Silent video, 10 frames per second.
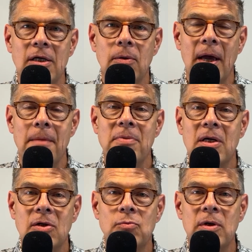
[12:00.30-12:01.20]
you had,
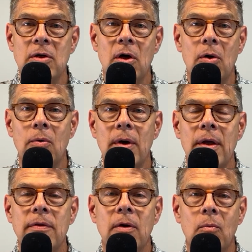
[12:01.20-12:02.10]
because we know
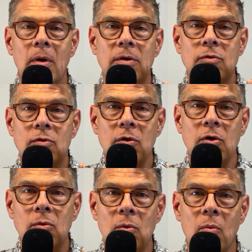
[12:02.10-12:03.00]
that what took
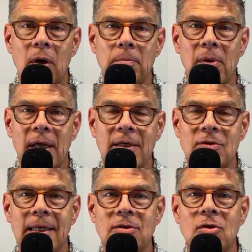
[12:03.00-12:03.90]
you to one
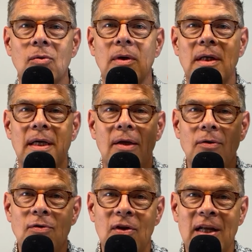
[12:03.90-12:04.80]
place isn't going to get you
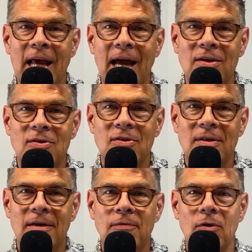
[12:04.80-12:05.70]
to the next
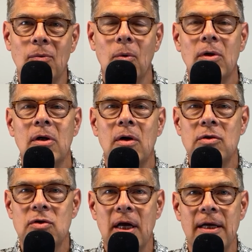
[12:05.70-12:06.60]
if you're working on
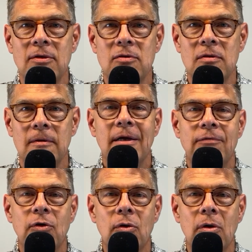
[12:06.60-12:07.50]
change. If
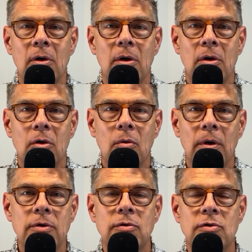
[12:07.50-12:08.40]
you're
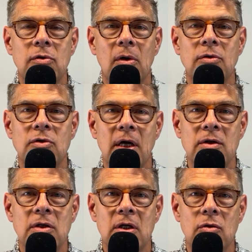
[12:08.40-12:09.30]
going to start
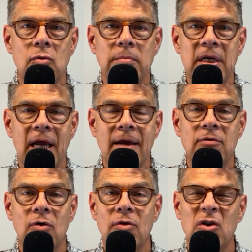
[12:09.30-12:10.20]
changing it through
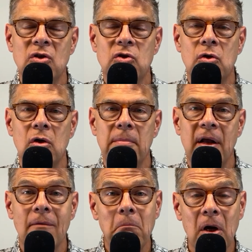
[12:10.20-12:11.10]
behavior, there's a certain
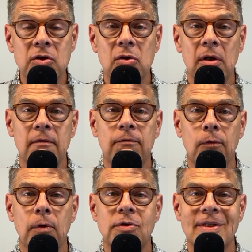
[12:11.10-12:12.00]
amount of muscle and
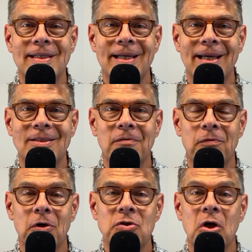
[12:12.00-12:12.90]
force it takes at
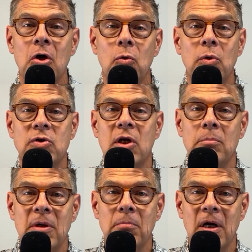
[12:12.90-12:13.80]
first, which can
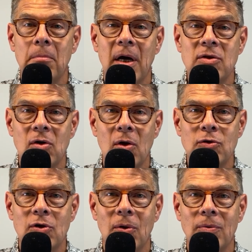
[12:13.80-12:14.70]
be minimized
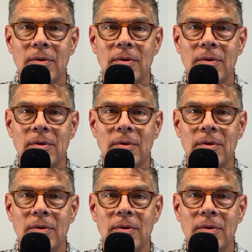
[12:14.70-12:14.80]
also